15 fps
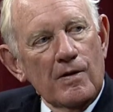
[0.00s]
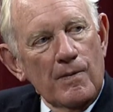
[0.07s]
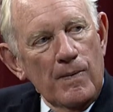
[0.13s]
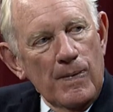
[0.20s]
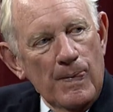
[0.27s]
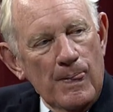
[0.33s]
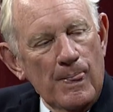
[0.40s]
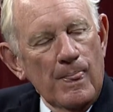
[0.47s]

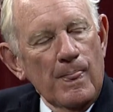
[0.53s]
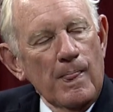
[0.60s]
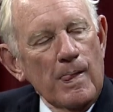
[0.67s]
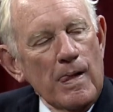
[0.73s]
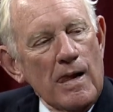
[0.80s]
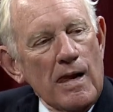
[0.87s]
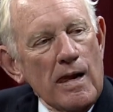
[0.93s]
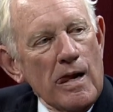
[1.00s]
Can we talk a
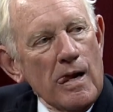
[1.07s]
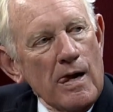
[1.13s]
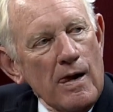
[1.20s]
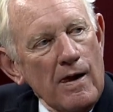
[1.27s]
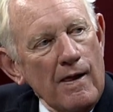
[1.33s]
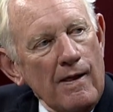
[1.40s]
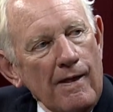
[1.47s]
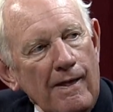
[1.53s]
teeny bit
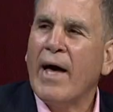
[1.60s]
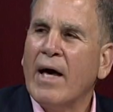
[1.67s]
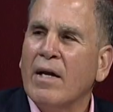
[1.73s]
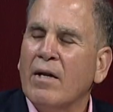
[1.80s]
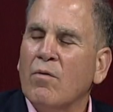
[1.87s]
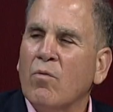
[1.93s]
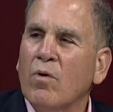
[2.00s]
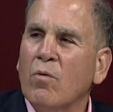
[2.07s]
about that,
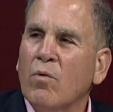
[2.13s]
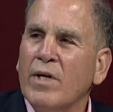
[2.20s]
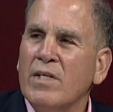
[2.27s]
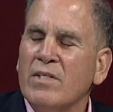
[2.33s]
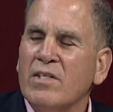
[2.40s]
and what does a